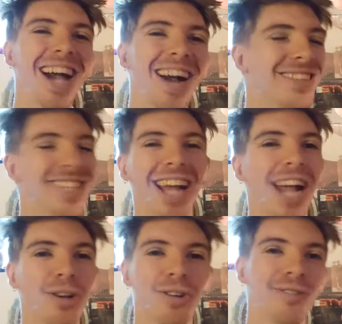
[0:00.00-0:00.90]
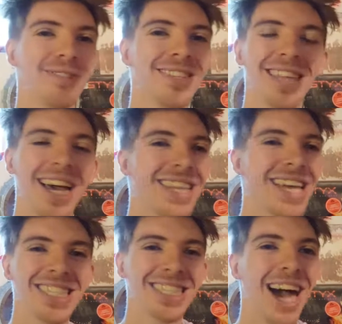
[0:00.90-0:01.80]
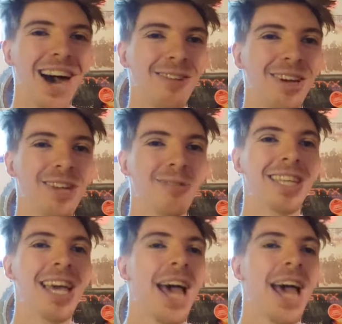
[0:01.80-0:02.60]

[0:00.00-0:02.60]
I was like I goofed. That that is not where he was.